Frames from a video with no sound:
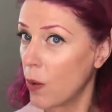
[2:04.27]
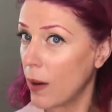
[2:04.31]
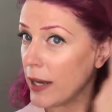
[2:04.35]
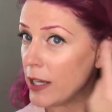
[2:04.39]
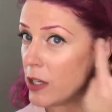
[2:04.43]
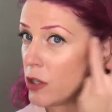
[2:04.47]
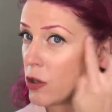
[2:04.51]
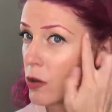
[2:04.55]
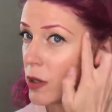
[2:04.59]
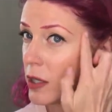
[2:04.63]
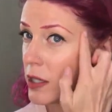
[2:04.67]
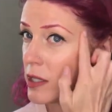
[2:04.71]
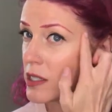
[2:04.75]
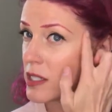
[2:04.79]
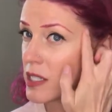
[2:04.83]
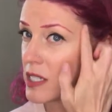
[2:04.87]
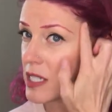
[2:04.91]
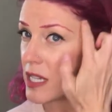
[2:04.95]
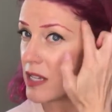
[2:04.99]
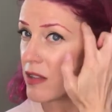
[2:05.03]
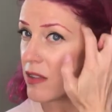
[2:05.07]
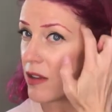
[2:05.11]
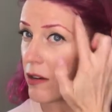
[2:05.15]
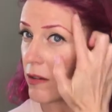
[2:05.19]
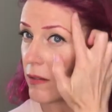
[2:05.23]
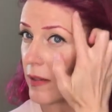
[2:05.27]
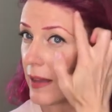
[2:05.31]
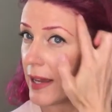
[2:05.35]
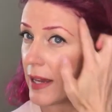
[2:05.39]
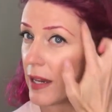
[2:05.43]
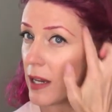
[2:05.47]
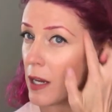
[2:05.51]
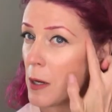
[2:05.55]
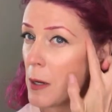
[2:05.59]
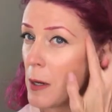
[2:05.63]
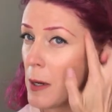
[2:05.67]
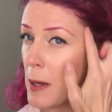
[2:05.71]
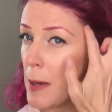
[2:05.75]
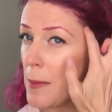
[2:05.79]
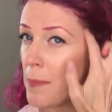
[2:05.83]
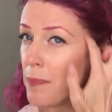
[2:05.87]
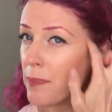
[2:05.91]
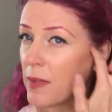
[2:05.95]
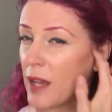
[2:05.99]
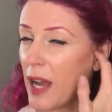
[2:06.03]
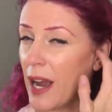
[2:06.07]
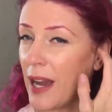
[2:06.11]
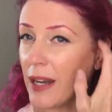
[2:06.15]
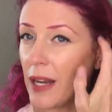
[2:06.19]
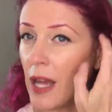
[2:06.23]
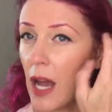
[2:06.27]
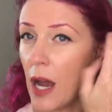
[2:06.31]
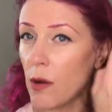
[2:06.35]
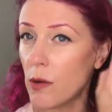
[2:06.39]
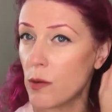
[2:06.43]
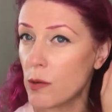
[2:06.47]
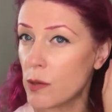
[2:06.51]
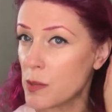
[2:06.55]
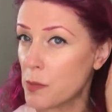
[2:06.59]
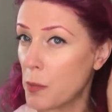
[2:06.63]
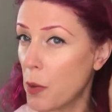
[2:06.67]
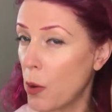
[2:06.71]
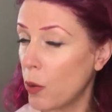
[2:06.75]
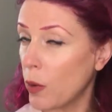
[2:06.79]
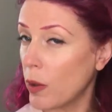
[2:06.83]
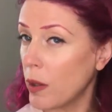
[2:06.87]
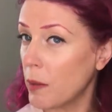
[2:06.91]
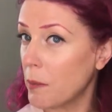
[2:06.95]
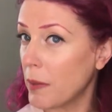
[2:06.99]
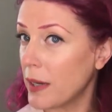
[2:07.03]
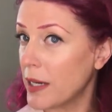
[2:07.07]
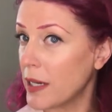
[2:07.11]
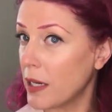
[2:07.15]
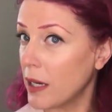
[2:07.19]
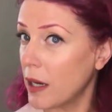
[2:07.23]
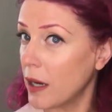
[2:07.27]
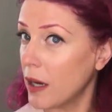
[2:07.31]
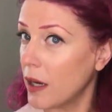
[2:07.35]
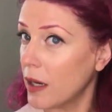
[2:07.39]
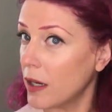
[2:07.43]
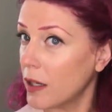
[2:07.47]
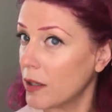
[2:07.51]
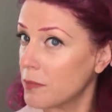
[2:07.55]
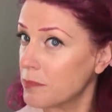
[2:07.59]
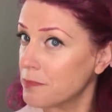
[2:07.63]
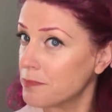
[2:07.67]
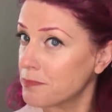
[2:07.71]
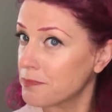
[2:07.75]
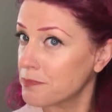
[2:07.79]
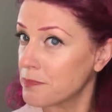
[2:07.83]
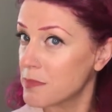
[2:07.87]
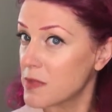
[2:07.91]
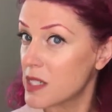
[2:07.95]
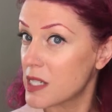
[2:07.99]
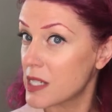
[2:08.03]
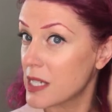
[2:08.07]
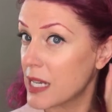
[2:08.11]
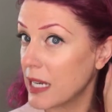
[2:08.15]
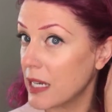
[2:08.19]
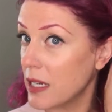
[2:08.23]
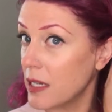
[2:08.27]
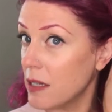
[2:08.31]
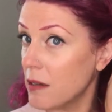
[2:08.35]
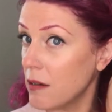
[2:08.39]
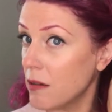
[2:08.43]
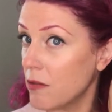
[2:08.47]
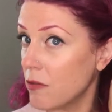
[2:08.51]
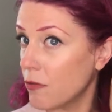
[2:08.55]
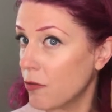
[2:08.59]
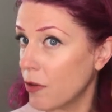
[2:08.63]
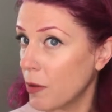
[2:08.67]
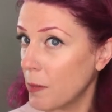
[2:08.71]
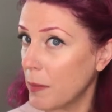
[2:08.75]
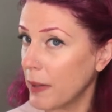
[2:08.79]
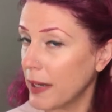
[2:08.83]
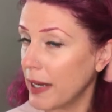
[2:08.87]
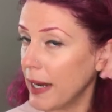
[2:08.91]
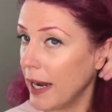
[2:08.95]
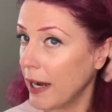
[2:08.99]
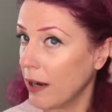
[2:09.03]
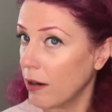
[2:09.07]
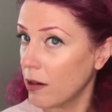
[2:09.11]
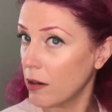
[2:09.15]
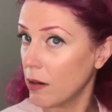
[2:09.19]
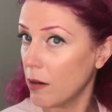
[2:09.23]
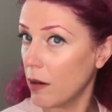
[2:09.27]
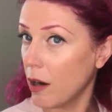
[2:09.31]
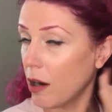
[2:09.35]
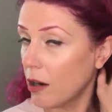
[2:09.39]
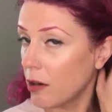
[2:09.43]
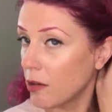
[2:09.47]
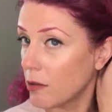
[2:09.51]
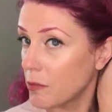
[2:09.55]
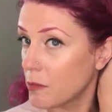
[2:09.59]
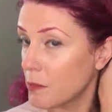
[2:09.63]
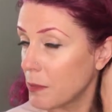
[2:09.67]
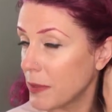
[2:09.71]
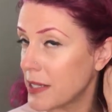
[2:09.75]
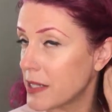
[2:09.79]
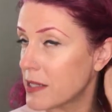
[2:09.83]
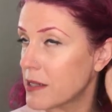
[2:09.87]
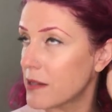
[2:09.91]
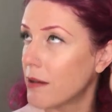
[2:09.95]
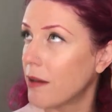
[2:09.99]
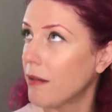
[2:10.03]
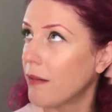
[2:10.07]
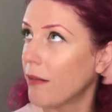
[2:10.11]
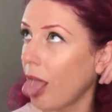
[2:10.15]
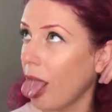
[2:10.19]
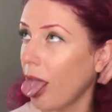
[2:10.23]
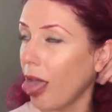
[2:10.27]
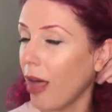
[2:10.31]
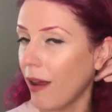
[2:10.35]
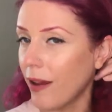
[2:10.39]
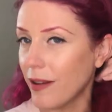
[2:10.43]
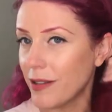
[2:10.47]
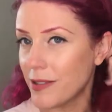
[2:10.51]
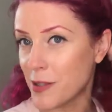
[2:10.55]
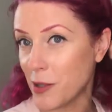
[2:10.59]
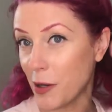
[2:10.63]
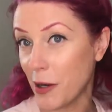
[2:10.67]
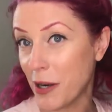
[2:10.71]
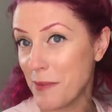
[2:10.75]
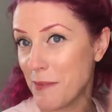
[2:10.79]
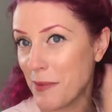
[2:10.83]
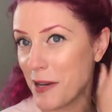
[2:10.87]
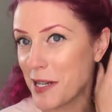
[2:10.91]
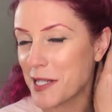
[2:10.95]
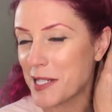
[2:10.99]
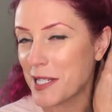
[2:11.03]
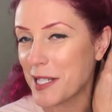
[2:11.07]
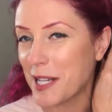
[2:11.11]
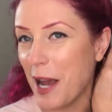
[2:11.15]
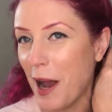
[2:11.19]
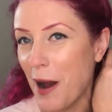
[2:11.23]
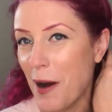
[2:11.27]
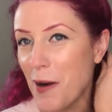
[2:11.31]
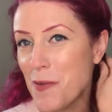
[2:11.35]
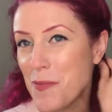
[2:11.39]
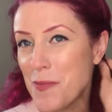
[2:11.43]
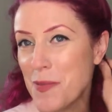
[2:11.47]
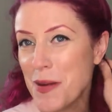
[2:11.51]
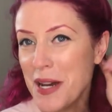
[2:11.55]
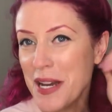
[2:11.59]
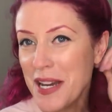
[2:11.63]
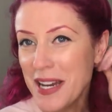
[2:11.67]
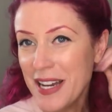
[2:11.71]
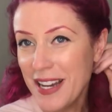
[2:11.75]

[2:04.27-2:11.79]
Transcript: And you could see there like kind of how it was pulling my skin from my hair, or my scalp